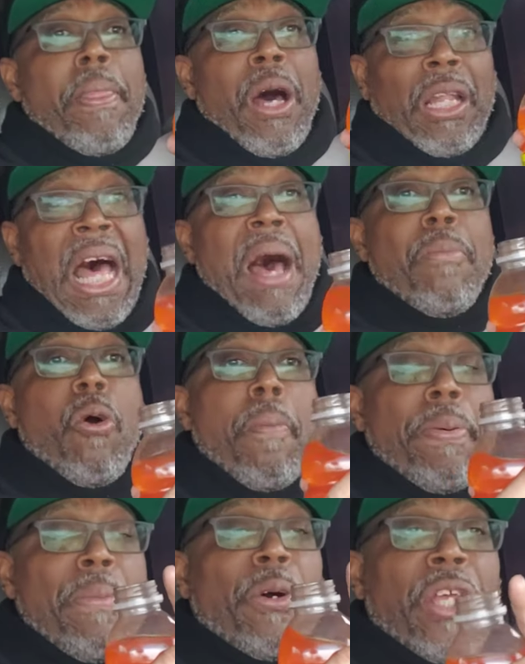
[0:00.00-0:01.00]
a lot more
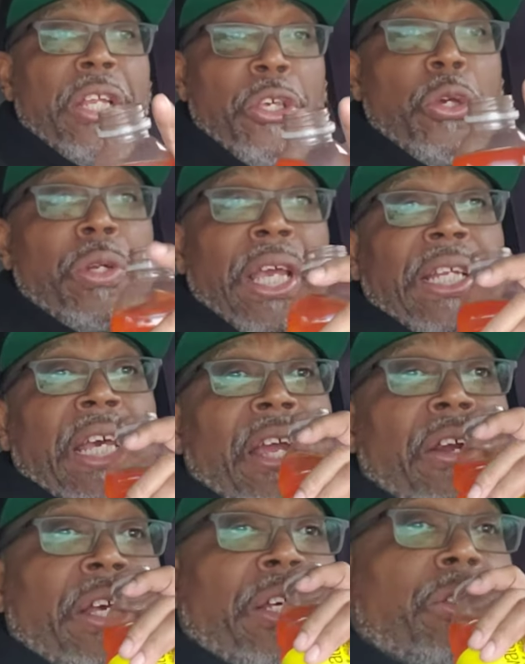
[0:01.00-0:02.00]
people than you need to
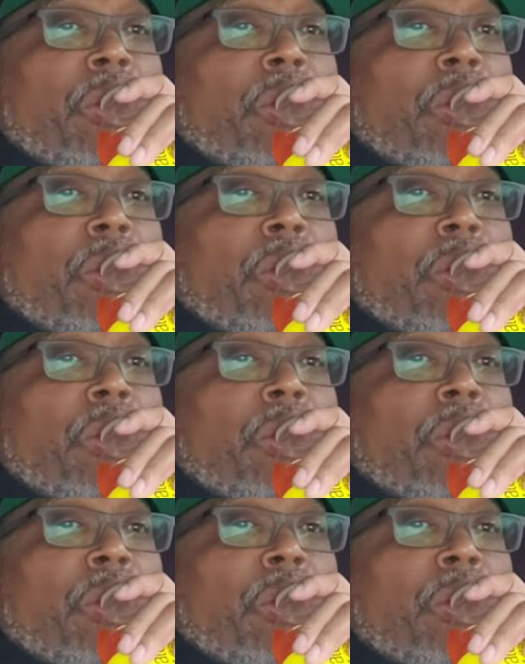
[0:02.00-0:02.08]
hear this.